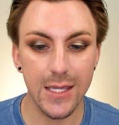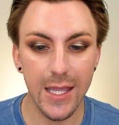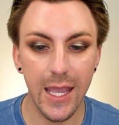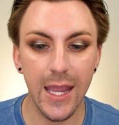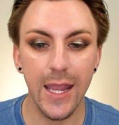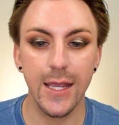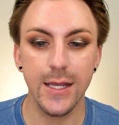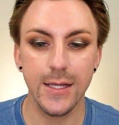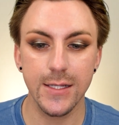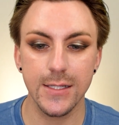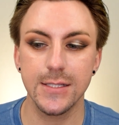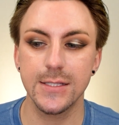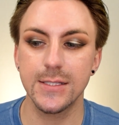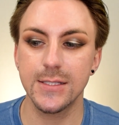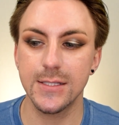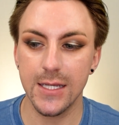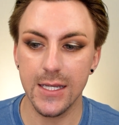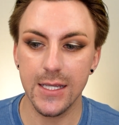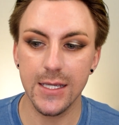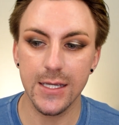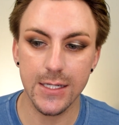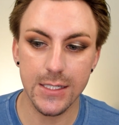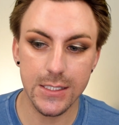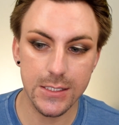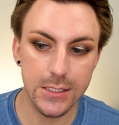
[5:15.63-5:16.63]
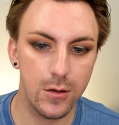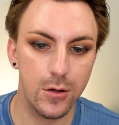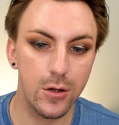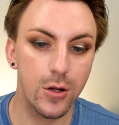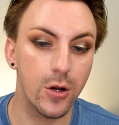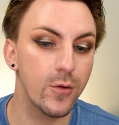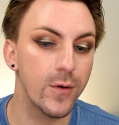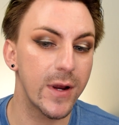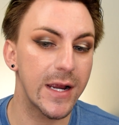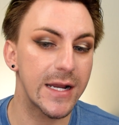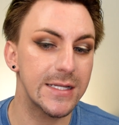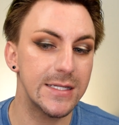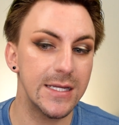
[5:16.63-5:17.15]
can't see it
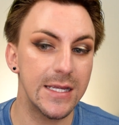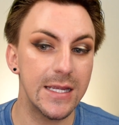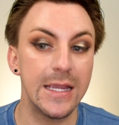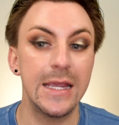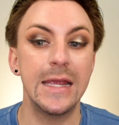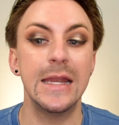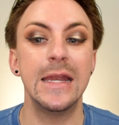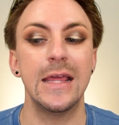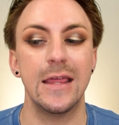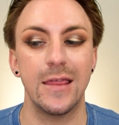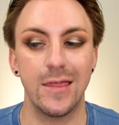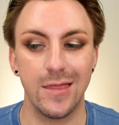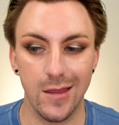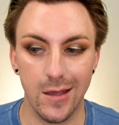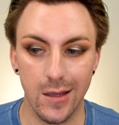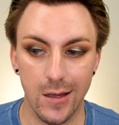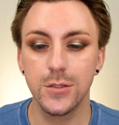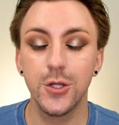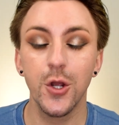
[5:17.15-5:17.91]
correcting anything.